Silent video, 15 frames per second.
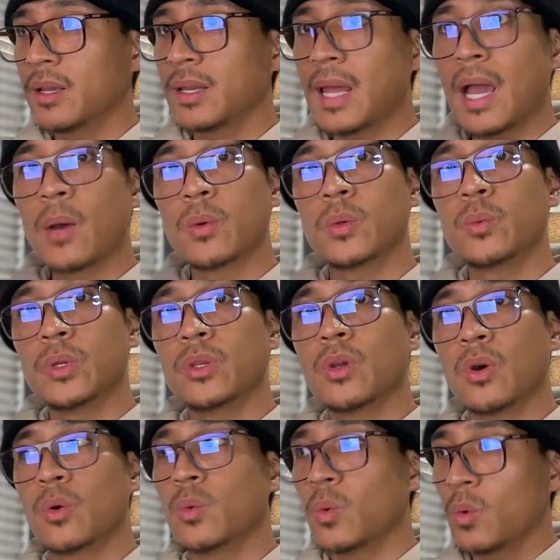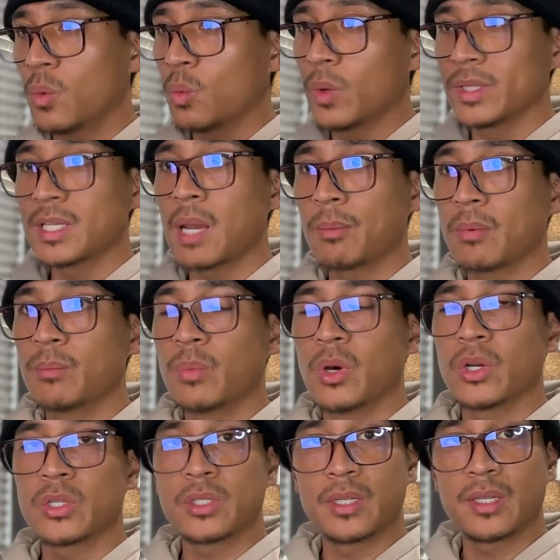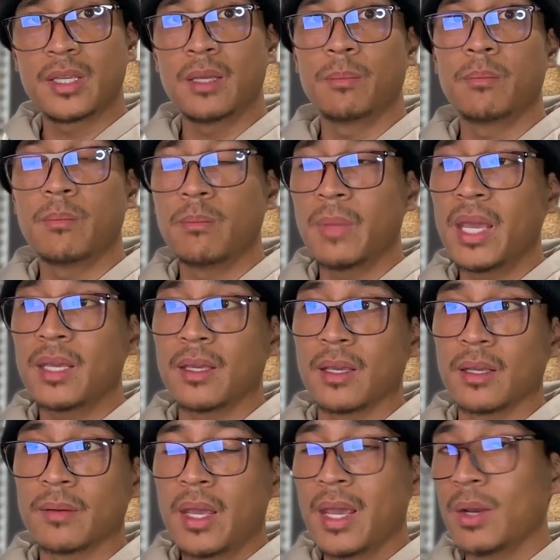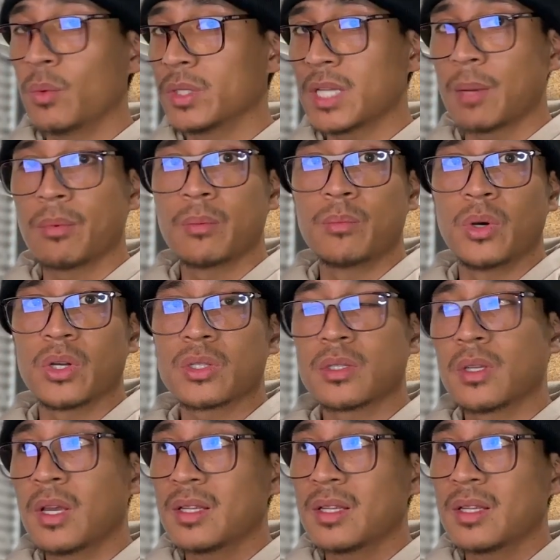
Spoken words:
and how would we know what type of books to keep making and what type of books